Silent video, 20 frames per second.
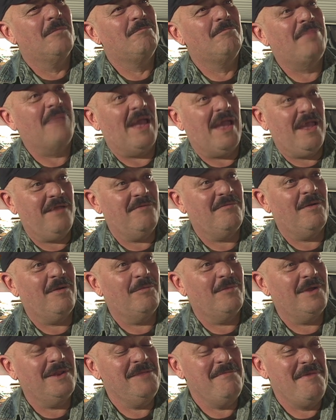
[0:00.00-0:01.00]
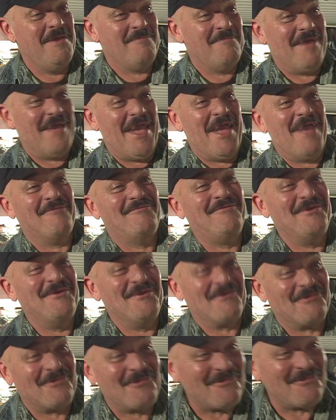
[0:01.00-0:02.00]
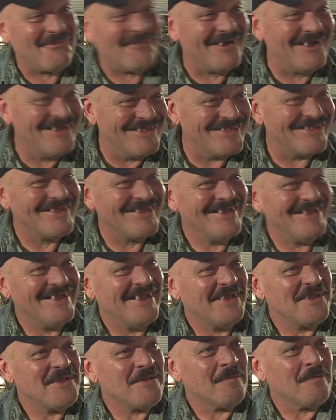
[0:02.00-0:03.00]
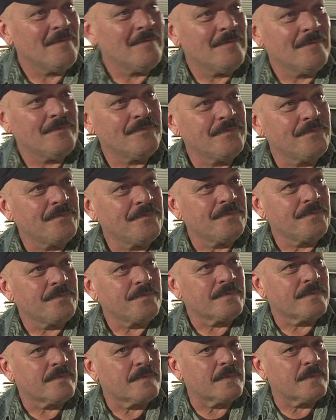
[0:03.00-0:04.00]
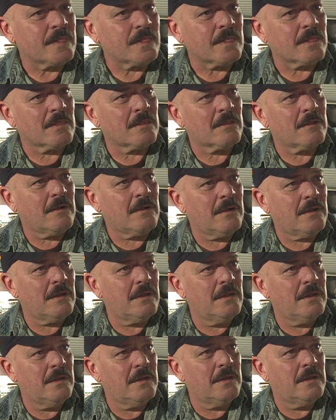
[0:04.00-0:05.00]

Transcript: Behavior? What do you mean behavioral wise? No, did you behave yourself? You barely worked, right?